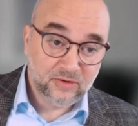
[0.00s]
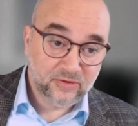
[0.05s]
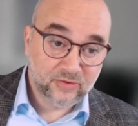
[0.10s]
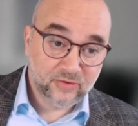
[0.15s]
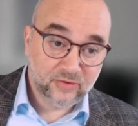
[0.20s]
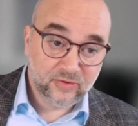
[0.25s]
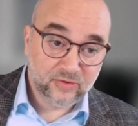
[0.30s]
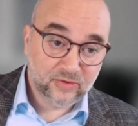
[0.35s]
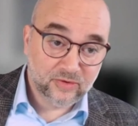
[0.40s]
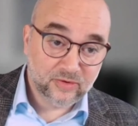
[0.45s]

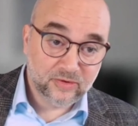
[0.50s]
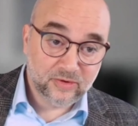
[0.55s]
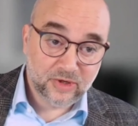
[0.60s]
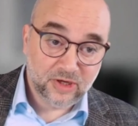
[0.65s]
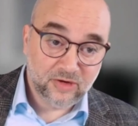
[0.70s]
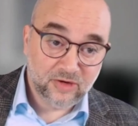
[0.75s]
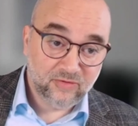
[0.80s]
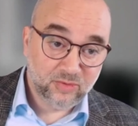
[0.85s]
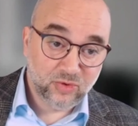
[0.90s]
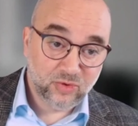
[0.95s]
So
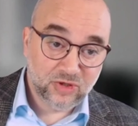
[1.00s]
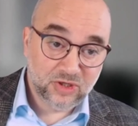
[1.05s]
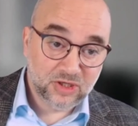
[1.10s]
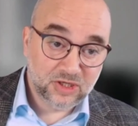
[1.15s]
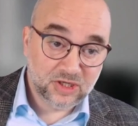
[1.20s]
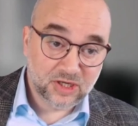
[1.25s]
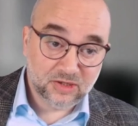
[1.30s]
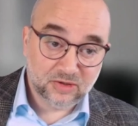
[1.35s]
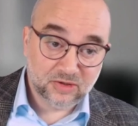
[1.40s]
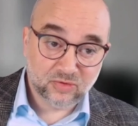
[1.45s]

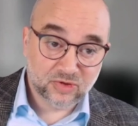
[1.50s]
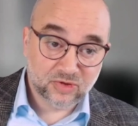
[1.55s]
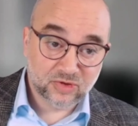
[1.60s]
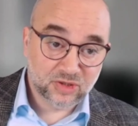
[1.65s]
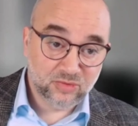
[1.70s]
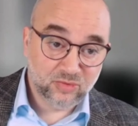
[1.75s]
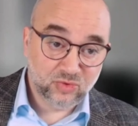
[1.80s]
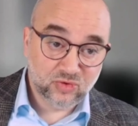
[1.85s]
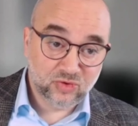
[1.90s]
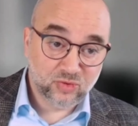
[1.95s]
everybody can
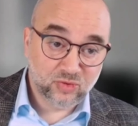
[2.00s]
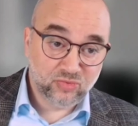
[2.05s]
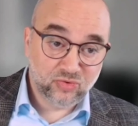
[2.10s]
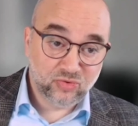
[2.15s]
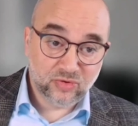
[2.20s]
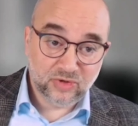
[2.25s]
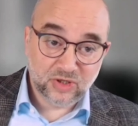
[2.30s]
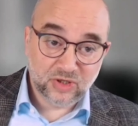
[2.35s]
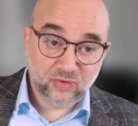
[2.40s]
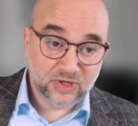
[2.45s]
contribute to
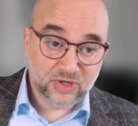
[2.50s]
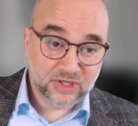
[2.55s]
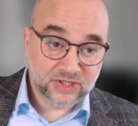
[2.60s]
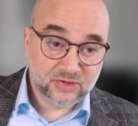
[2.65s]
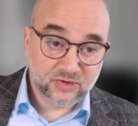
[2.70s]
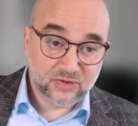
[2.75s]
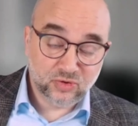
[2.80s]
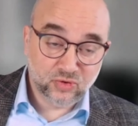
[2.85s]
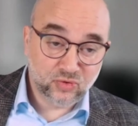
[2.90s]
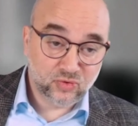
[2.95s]
pull
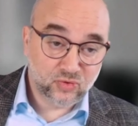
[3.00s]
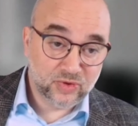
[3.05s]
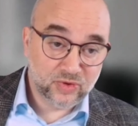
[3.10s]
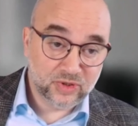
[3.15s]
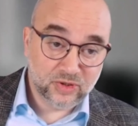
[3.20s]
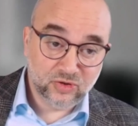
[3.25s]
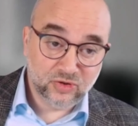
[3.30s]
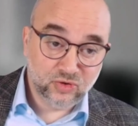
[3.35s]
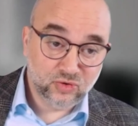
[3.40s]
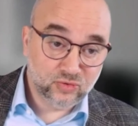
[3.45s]
request, a
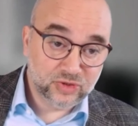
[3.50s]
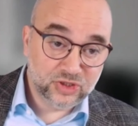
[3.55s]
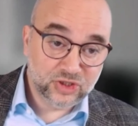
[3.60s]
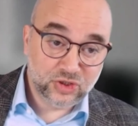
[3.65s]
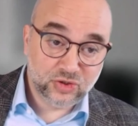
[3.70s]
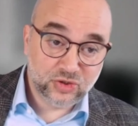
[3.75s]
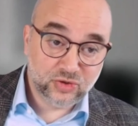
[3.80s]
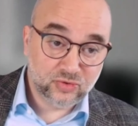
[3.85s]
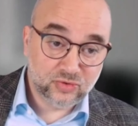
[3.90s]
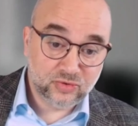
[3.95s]
new
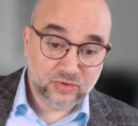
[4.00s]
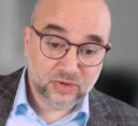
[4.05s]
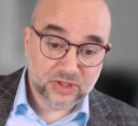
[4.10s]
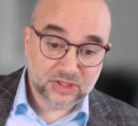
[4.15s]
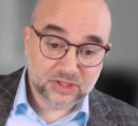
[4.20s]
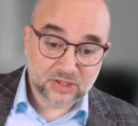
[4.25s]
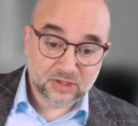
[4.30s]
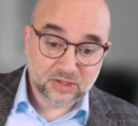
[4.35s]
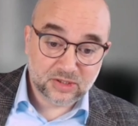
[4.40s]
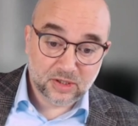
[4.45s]

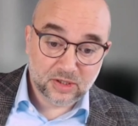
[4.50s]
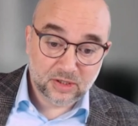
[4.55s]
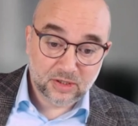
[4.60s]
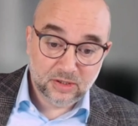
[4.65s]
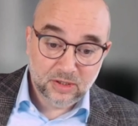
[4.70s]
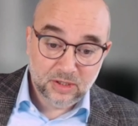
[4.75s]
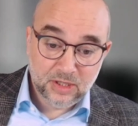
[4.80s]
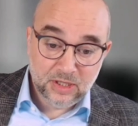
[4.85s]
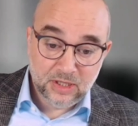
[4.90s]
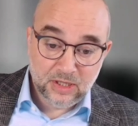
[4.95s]
issue,
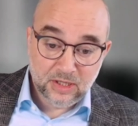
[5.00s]
etc.